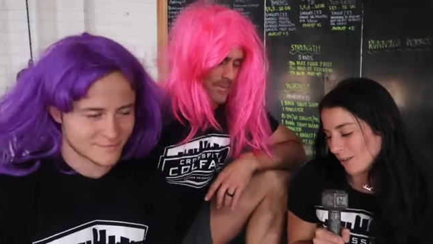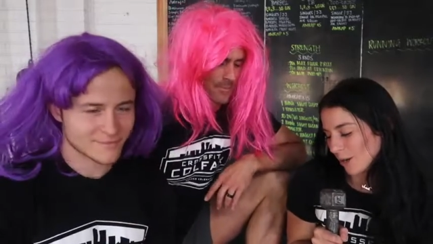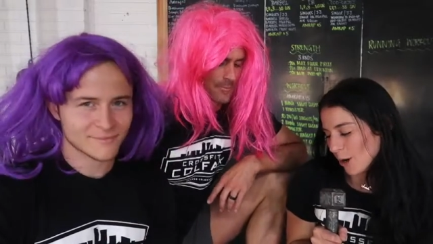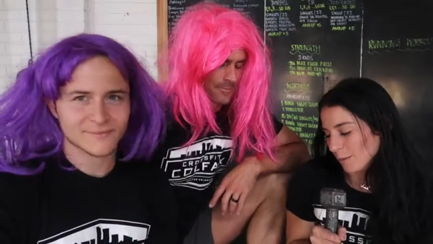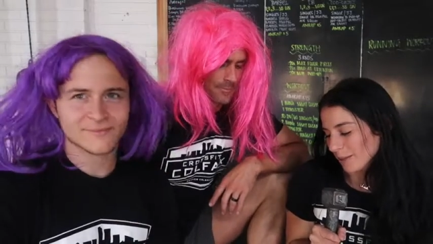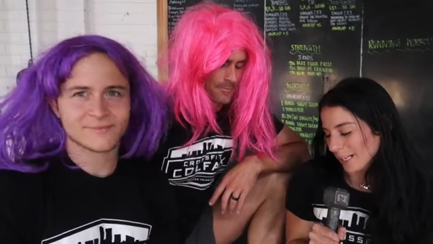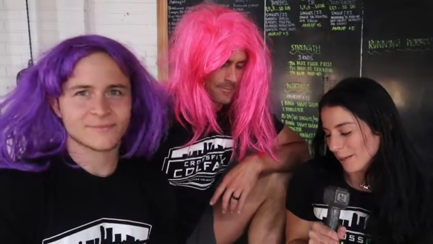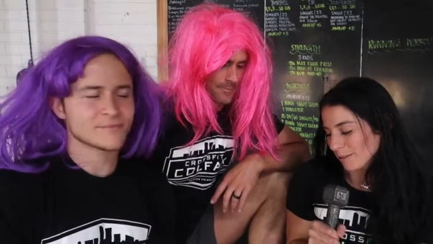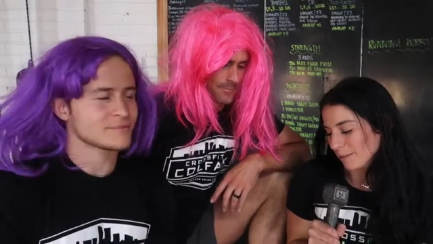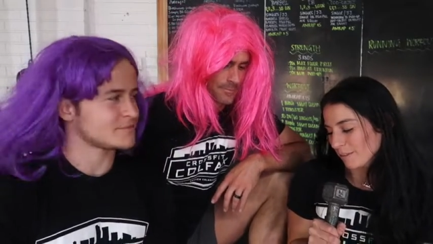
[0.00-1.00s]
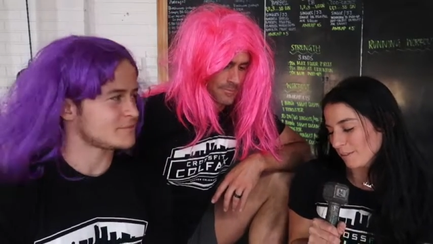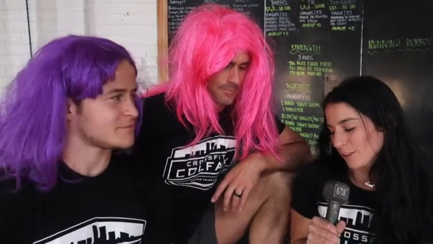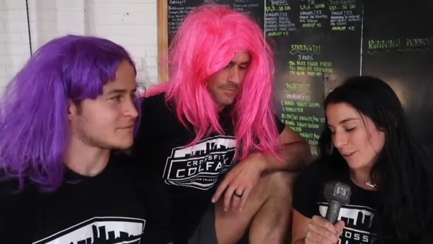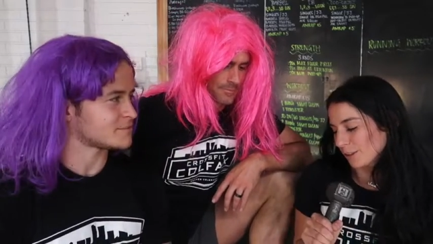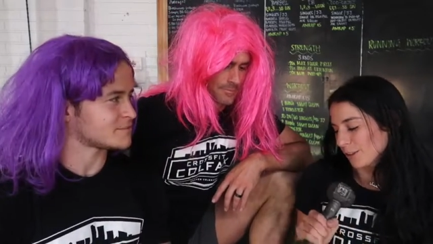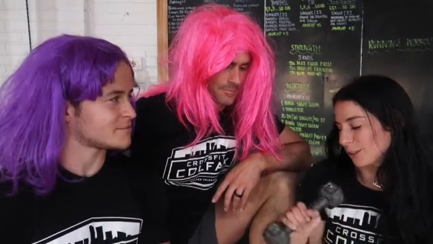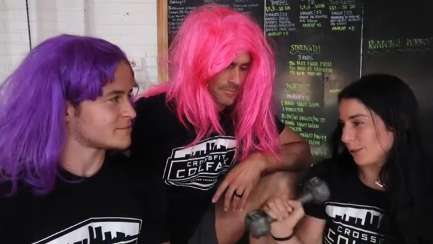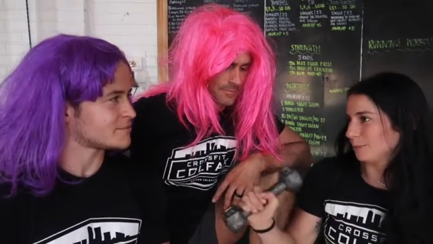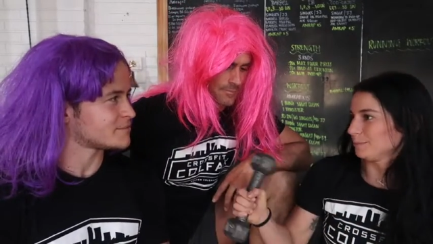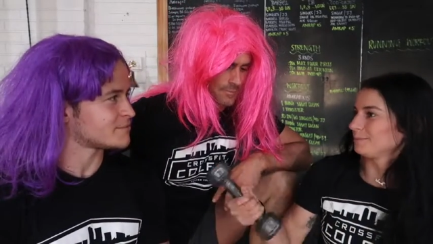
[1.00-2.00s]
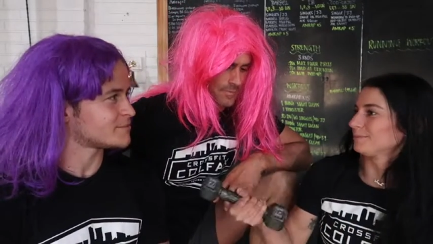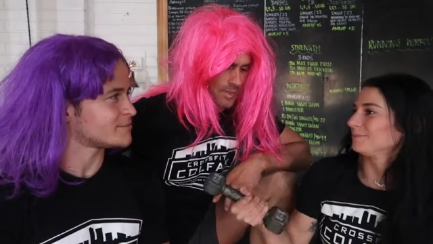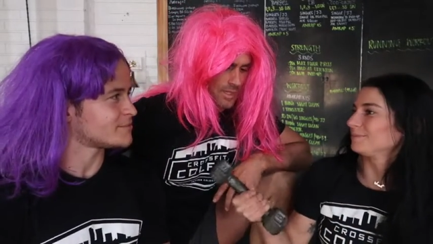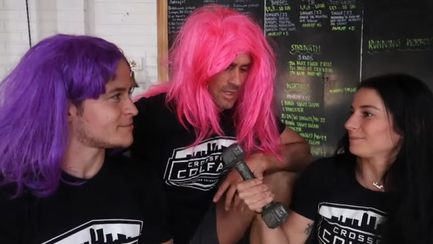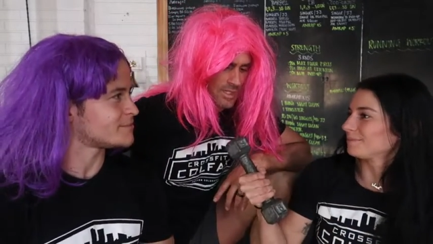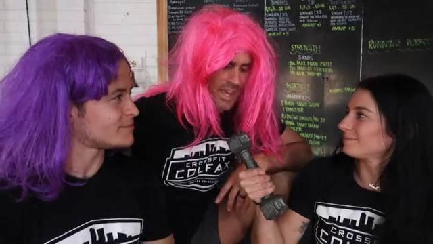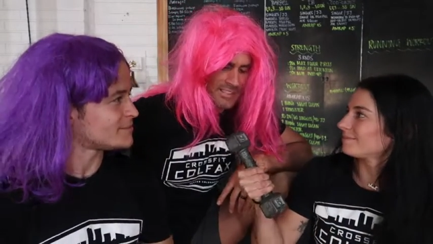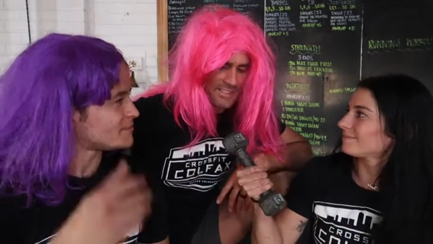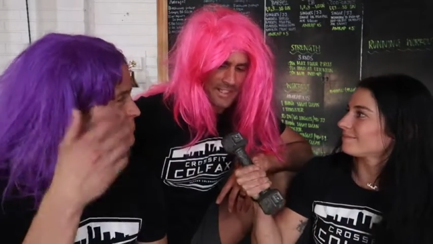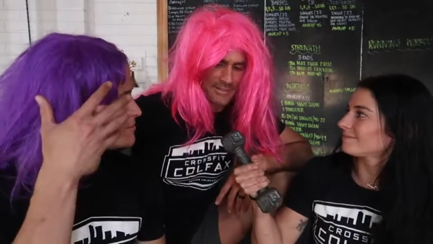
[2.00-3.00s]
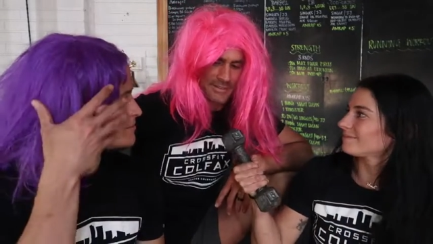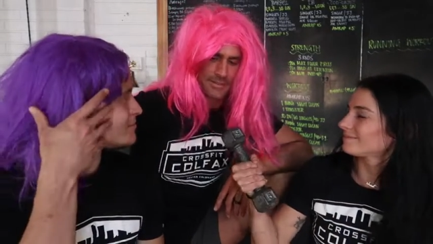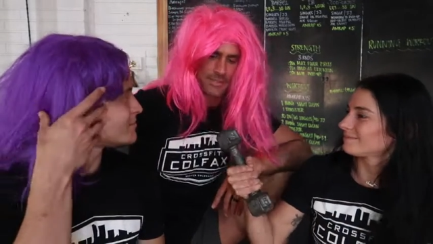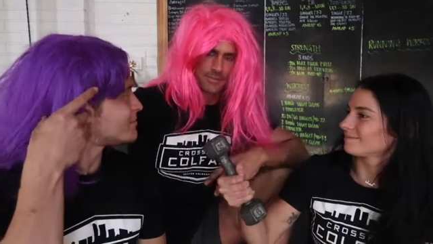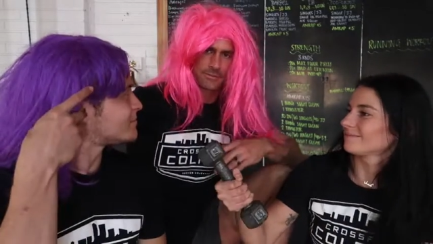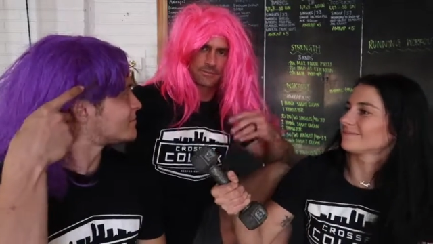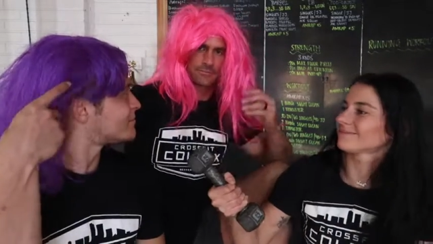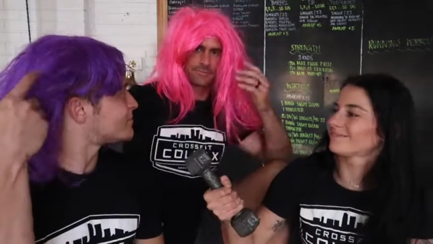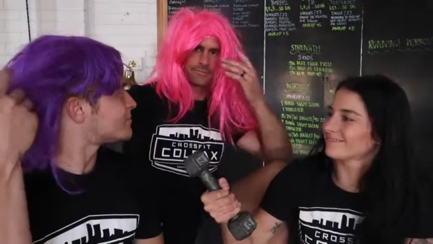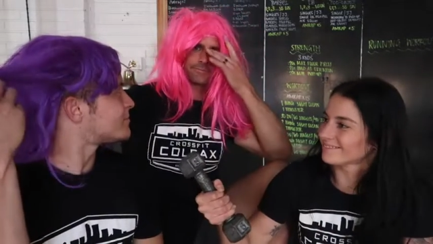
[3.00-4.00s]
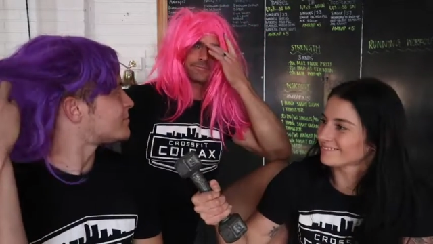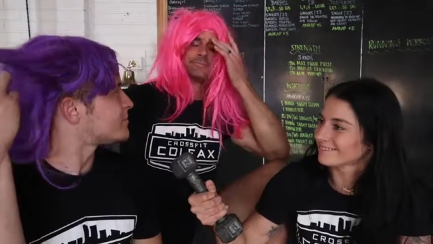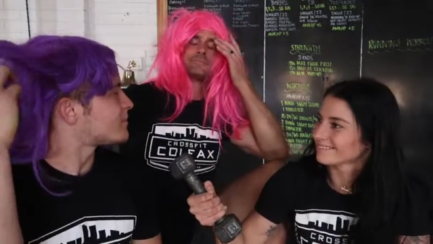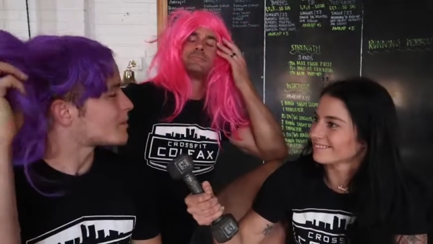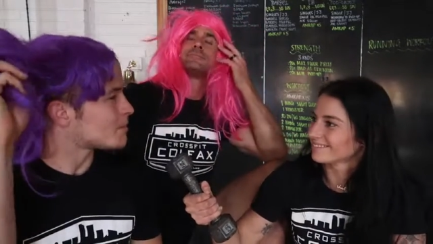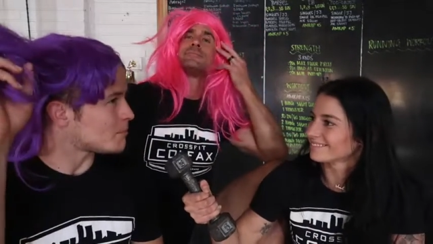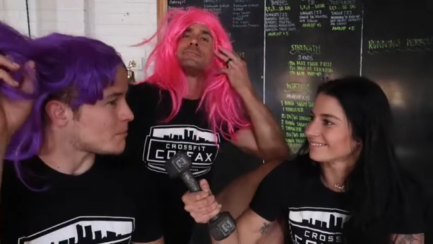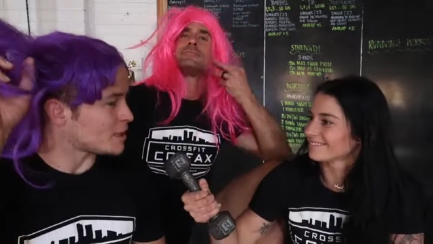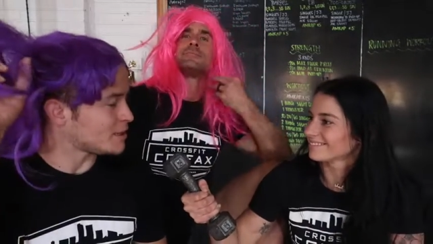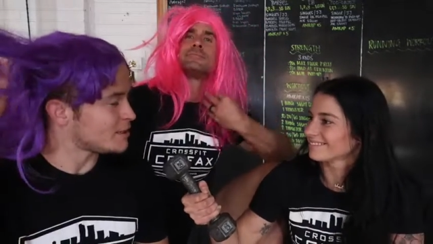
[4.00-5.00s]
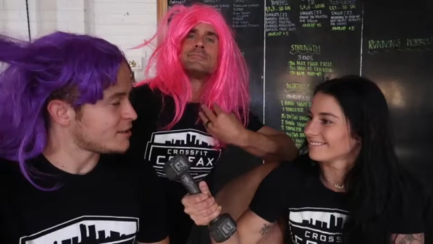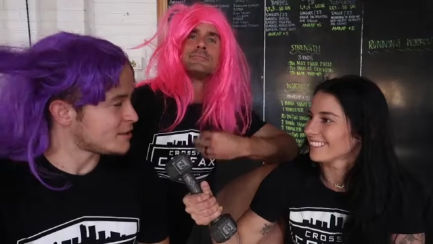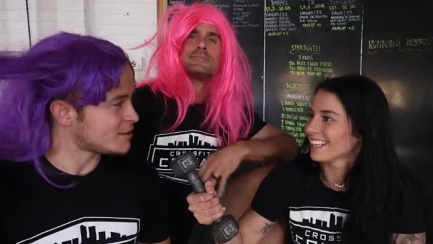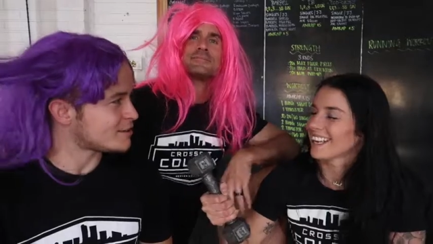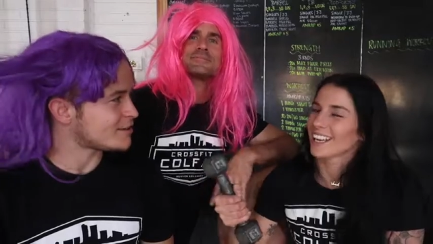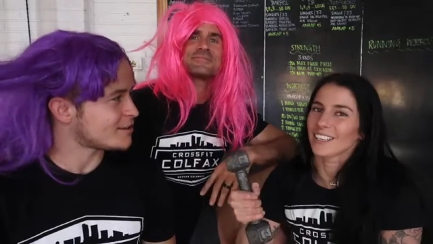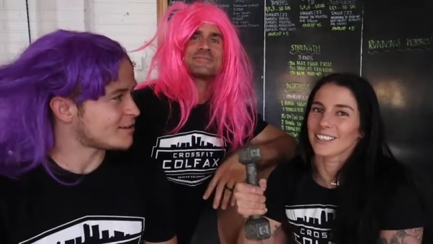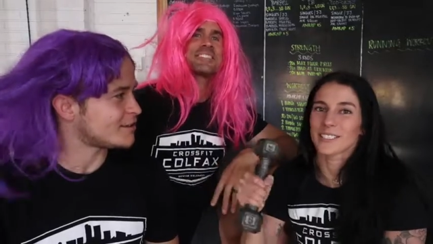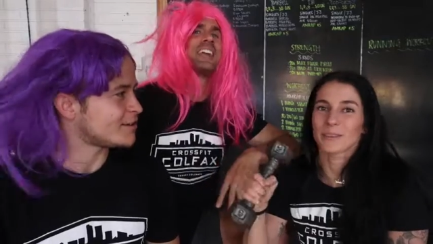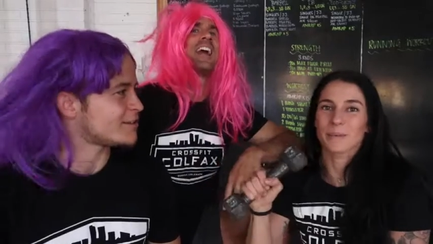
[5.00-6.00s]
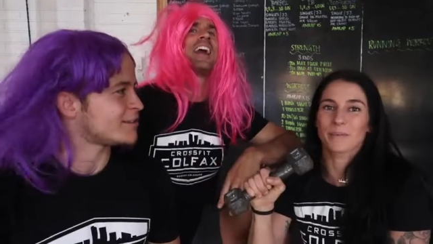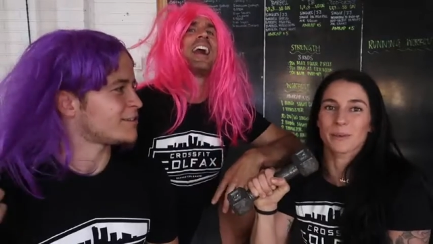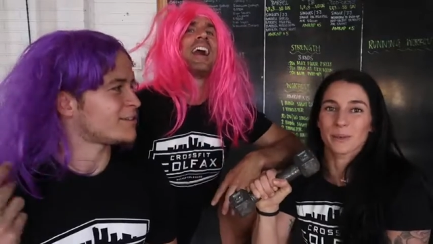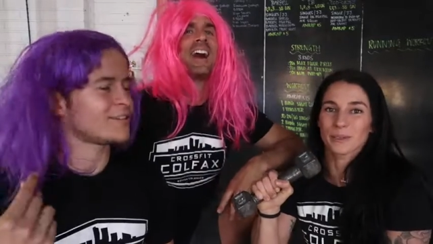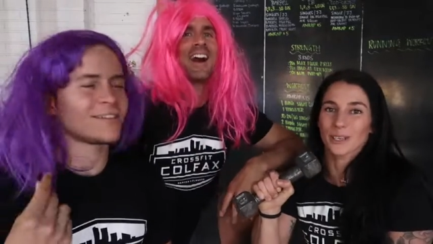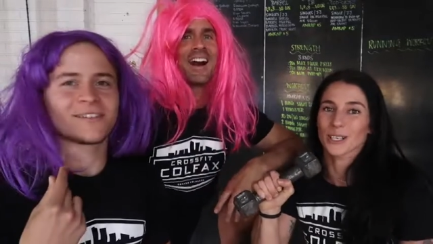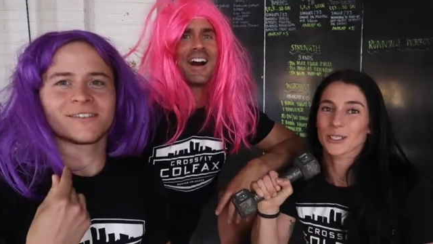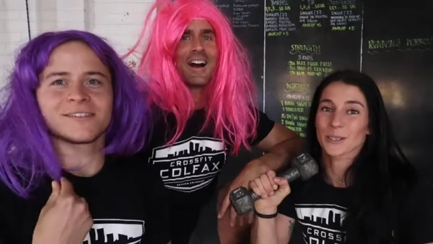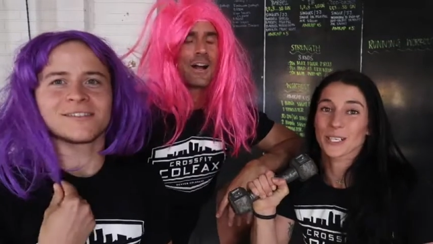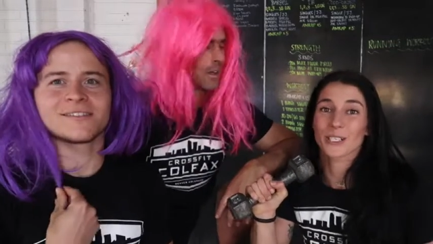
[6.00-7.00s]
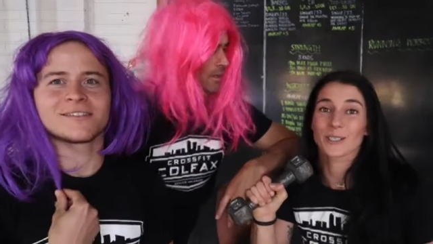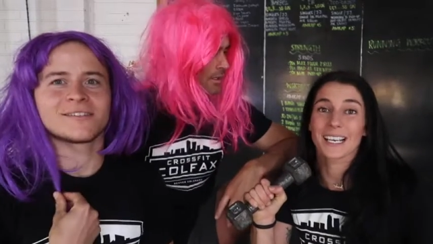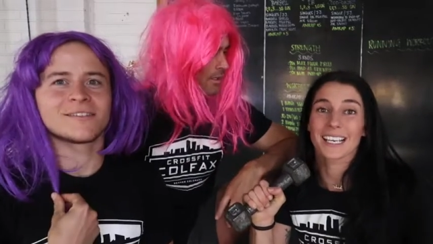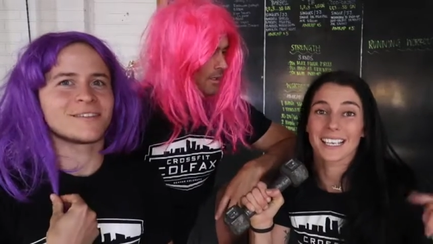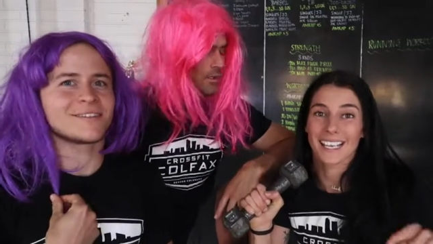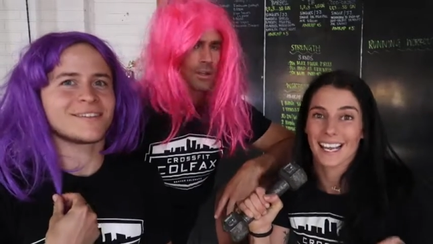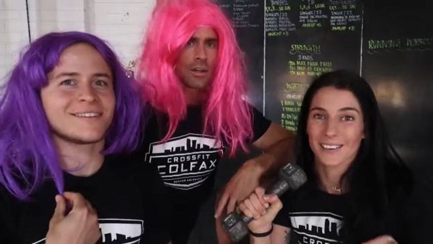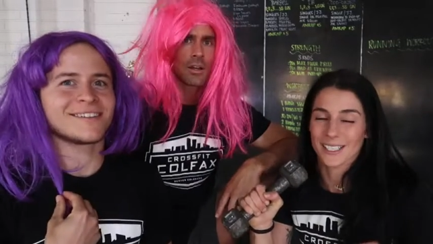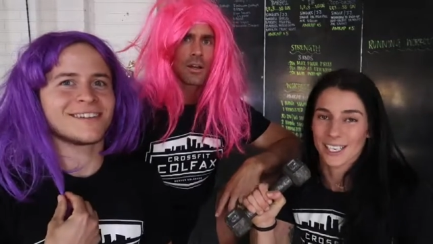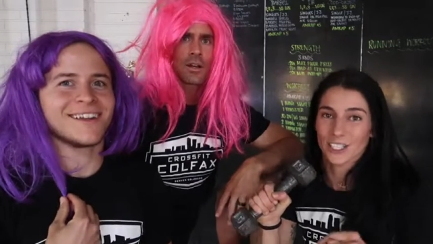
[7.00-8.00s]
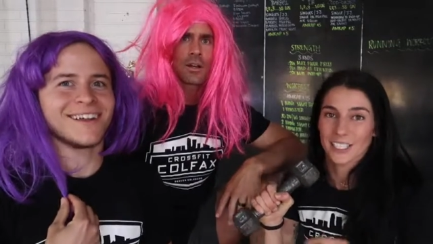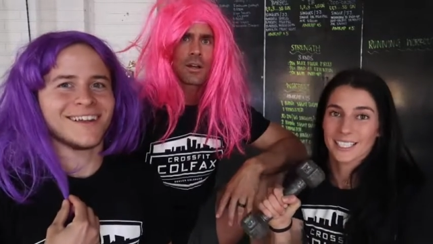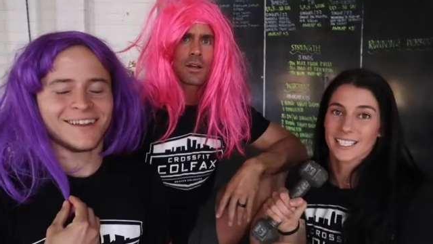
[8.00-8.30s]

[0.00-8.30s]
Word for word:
Speaker 1: you were opening up a funeral home.
Speaker 2: Caskets. Money.
Speaker 1: You guys are both wrong, so we're going to do that again. It was actually